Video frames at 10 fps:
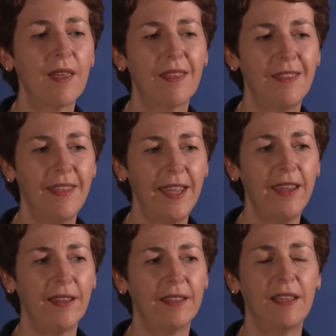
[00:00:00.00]

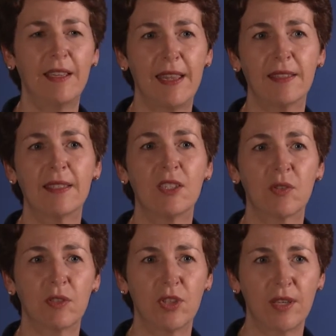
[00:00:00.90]
they, in
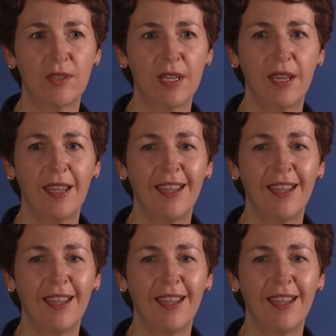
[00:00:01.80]
essence, just